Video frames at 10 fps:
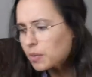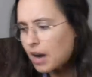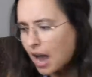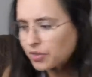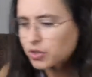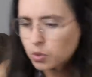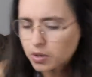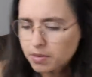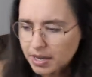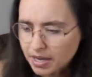we're at the
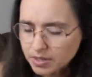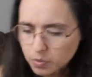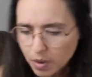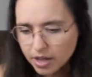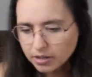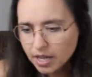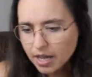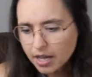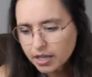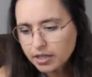tournament as well,
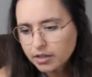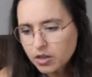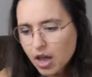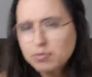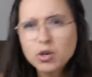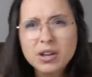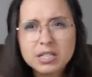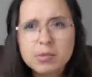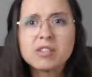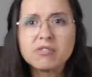uh, I'm trying
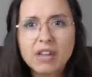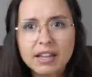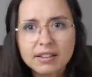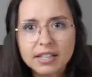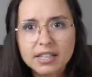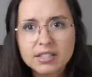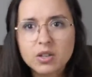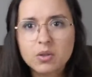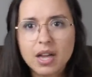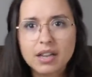to speak vaguely
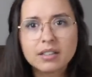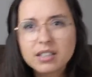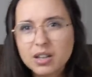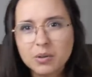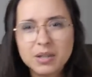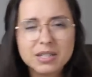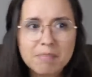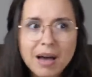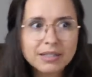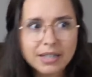so that, you know, it's a
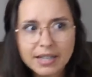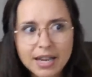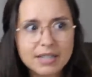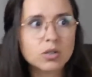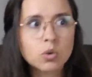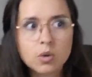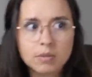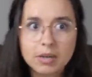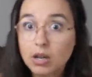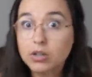manga, it has a
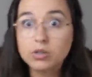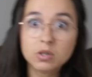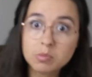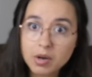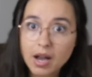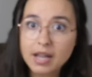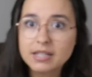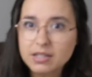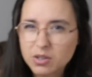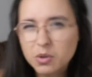tournament. Are you
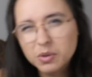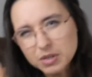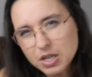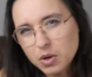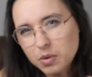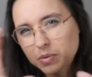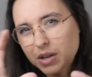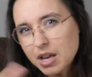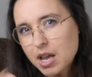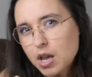surprised? So, you know,
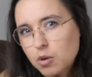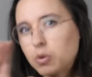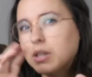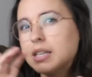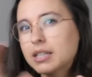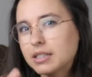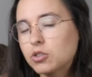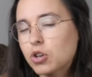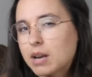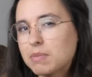really
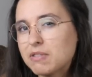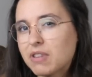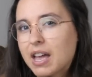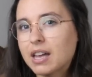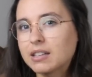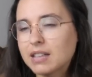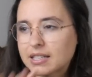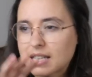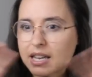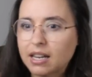trying to be vague,
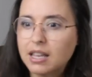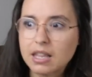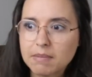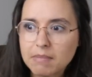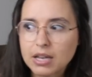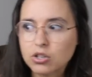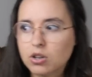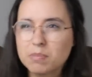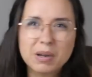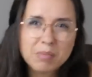not saying anything
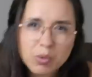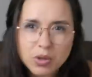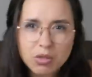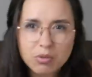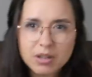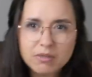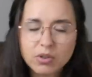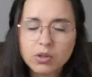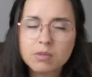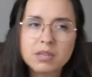major, but I'm only three
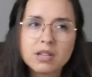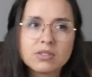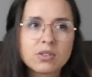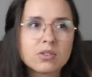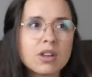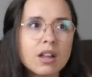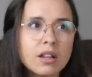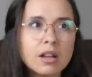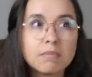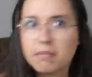volumes in, so there's not a
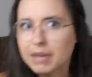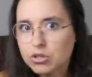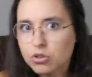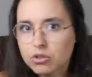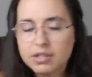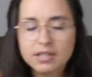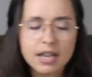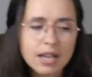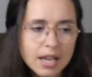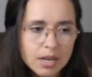lot major to
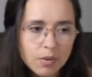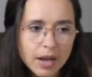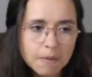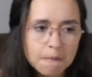say anyway.